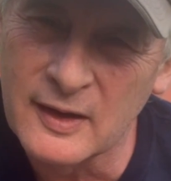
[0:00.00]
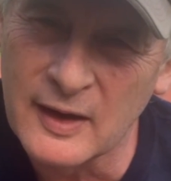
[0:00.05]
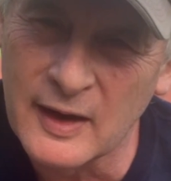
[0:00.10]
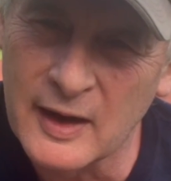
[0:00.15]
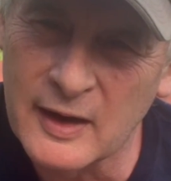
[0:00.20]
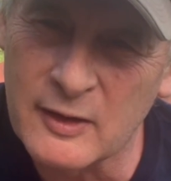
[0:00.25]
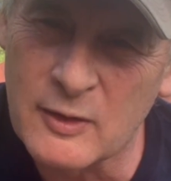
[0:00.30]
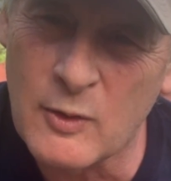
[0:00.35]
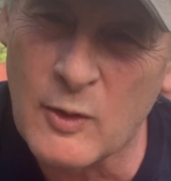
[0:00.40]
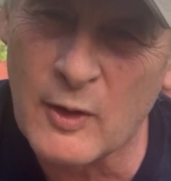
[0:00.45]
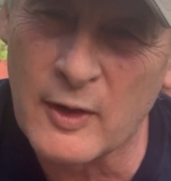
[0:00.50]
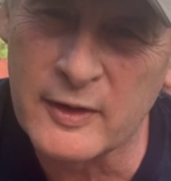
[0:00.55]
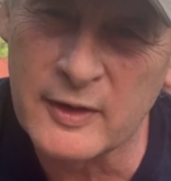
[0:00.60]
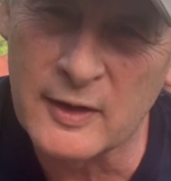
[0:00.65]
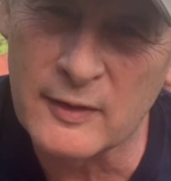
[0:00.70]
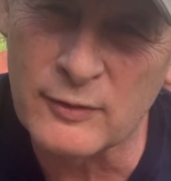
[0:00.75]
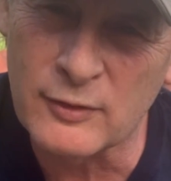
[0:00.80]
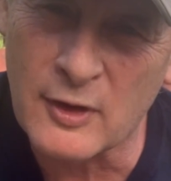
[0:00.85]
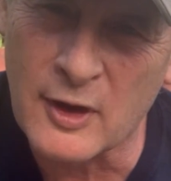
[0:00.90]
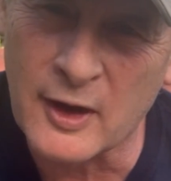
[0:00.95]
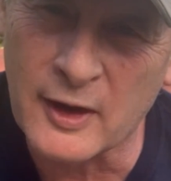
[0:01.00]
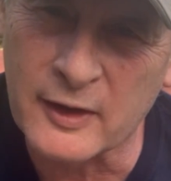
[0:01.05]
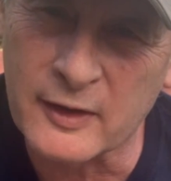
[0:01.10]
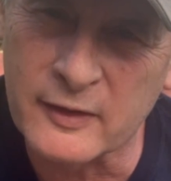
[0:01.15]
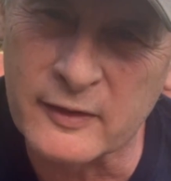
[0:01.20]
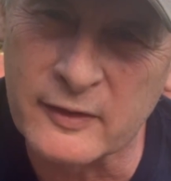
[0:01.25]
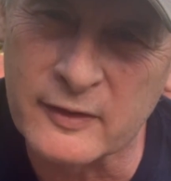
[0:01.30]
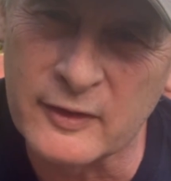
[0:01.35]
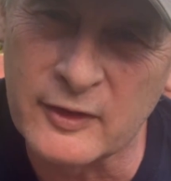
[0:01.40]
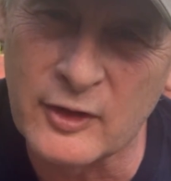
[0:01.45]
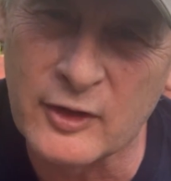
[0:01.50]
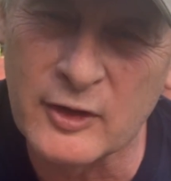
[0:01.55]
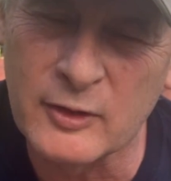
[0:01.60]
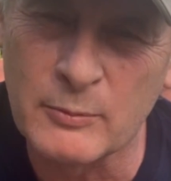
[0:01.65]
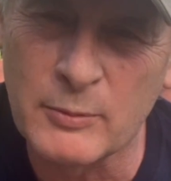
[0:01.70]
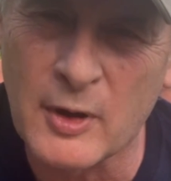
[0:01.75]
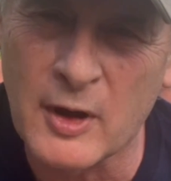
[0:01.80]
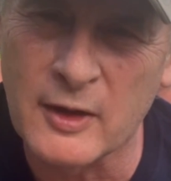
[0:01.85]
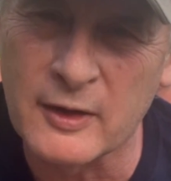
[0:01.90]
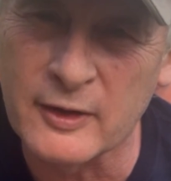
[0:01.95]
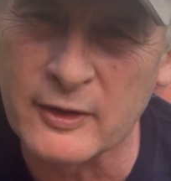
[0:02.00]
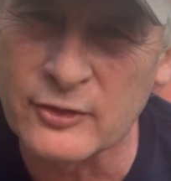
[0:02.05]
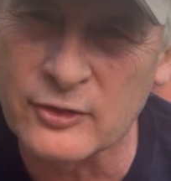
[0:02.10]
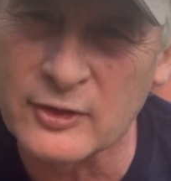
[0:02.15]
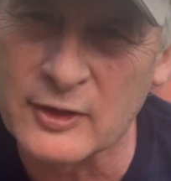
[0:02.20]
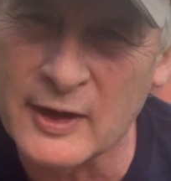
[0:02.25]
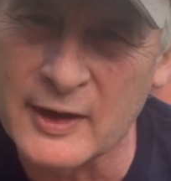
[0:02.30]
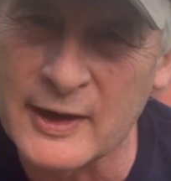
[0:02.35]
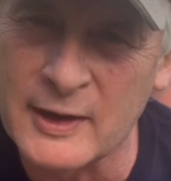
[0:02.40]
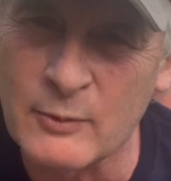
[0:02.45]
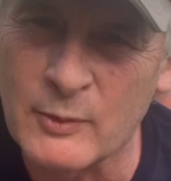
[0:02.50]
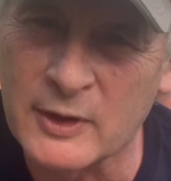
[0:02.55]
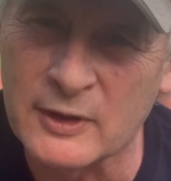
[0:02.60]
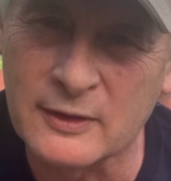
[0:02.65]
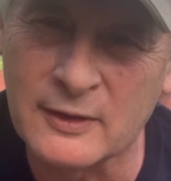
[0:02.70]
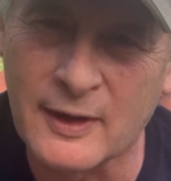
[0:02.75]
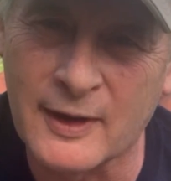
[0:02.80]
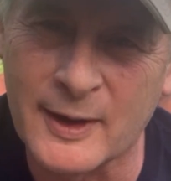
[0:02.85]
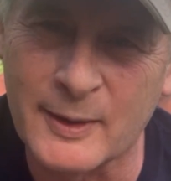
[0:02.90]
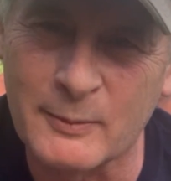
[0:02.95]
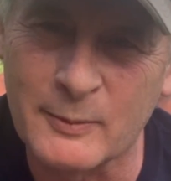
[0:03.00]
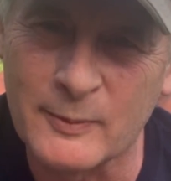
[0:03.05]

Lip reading: and quantity of rocks that you can polish at any one time.